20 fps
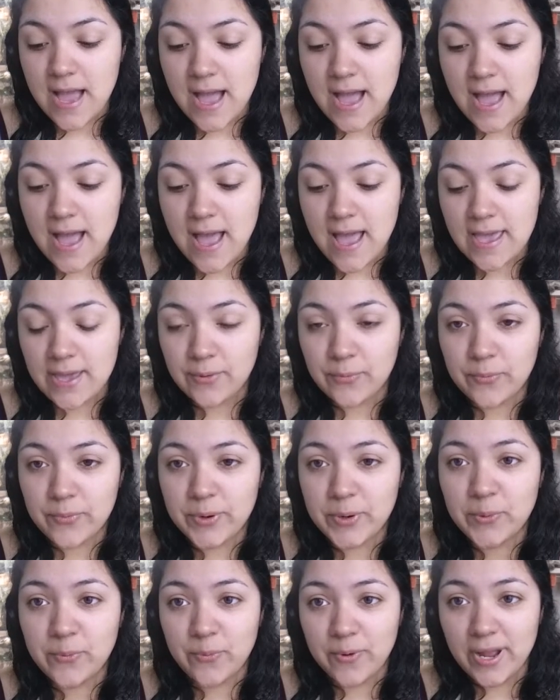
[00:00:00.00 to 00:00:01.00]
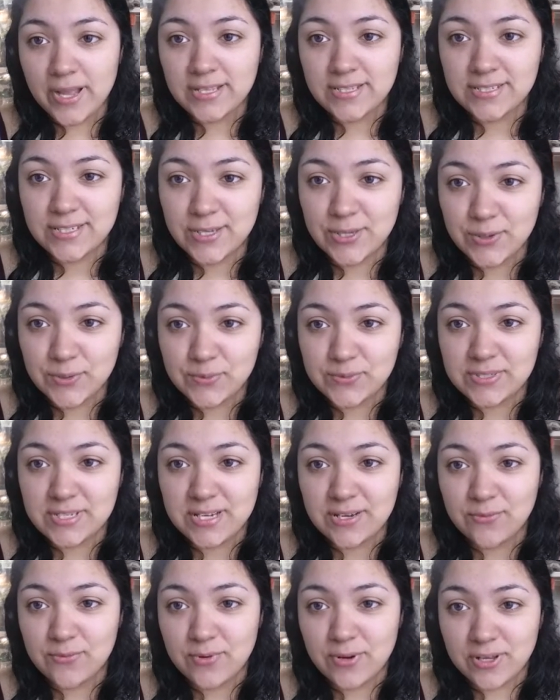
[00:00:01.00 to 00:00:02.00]
I regret
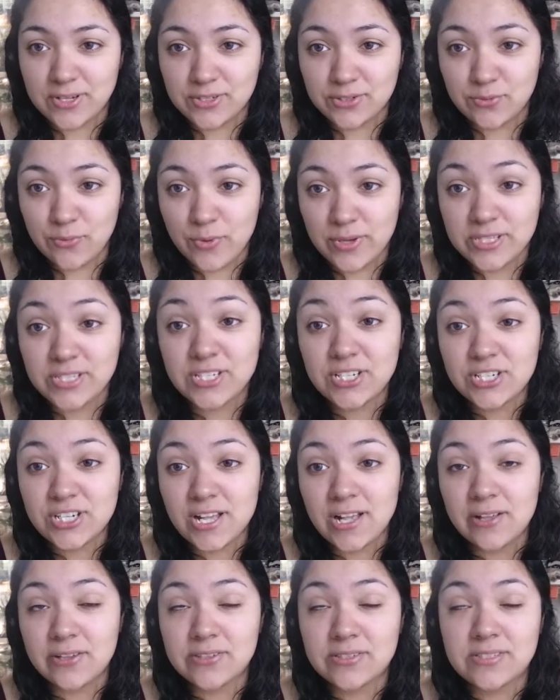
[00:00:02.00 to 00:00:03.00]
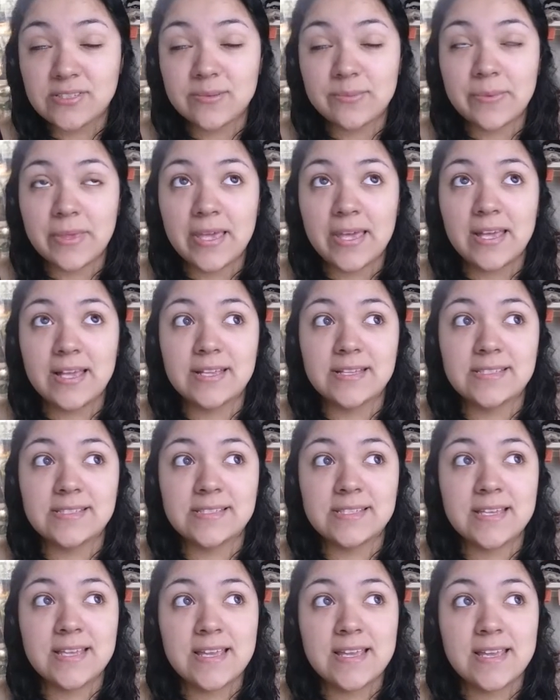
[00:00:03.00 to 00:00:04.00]
using crushed oyster shells,
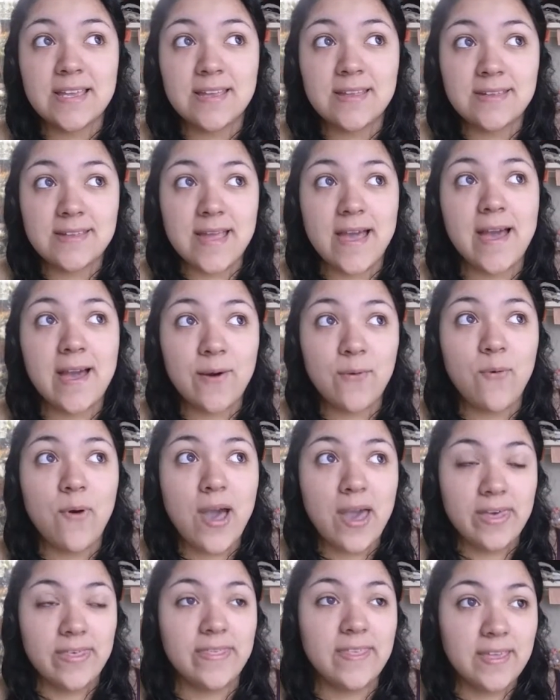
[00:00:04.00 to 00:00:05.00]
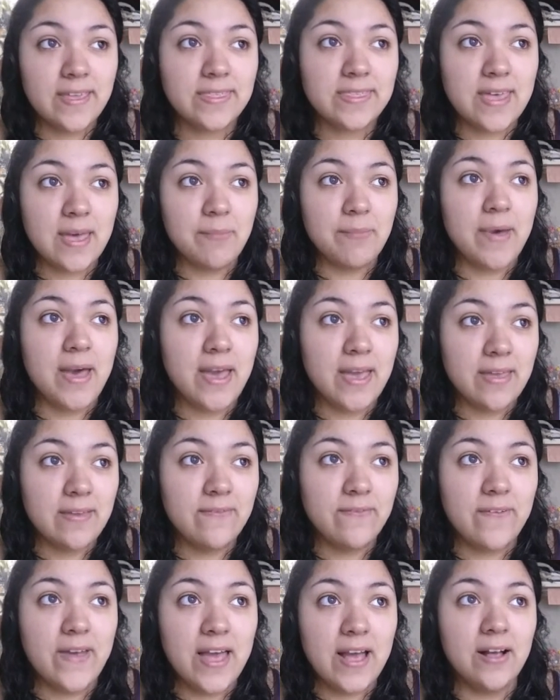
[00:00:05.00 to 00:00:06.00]
because now I think that
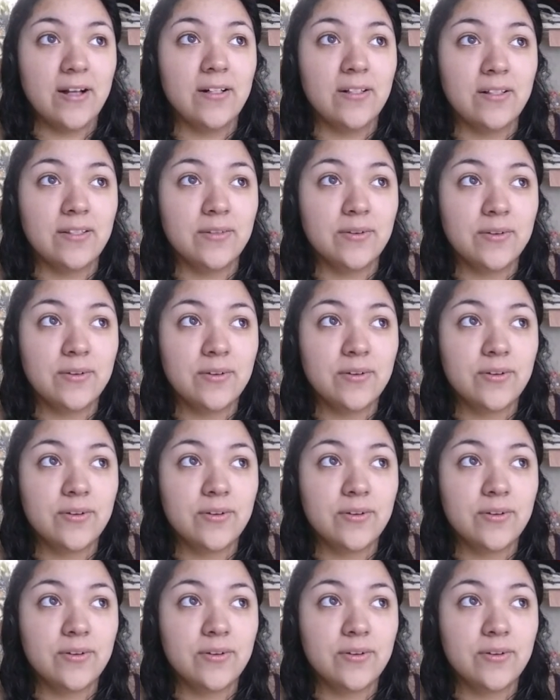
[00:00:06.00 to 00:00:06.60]
my phals,